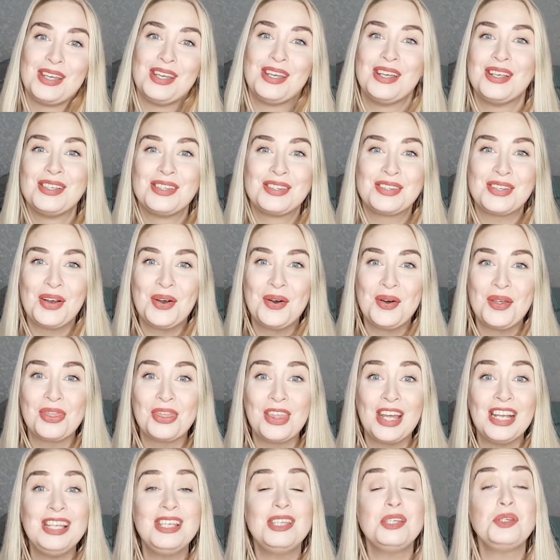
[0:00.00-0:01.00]
So
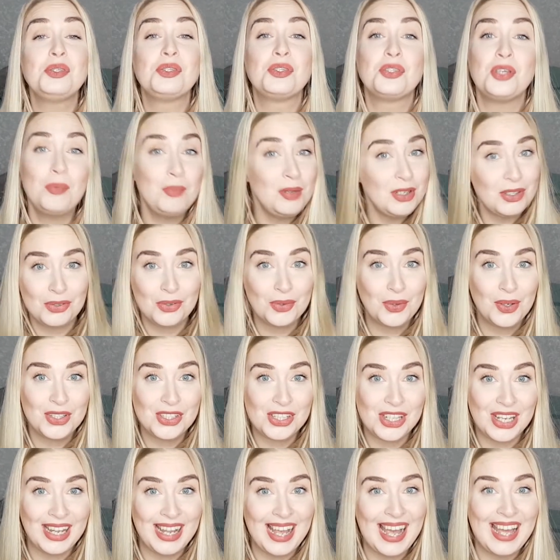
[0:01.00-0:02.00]
thank you so much for
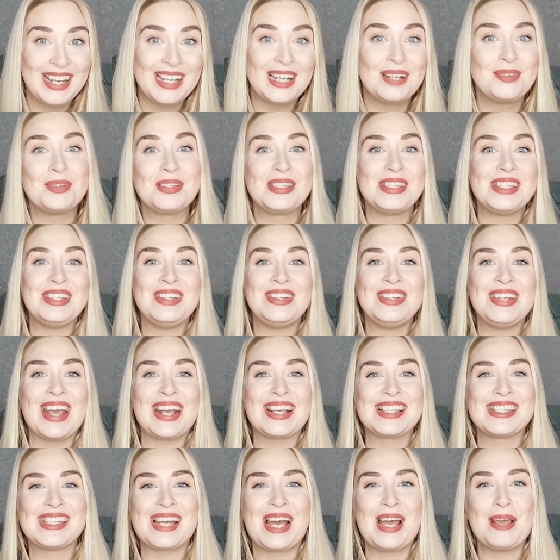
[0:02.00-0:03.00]
watching and I will see you next
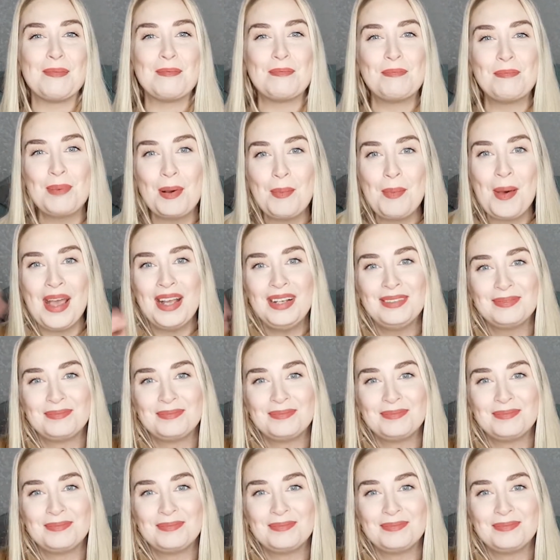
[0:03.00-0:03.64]
time. Bye bye.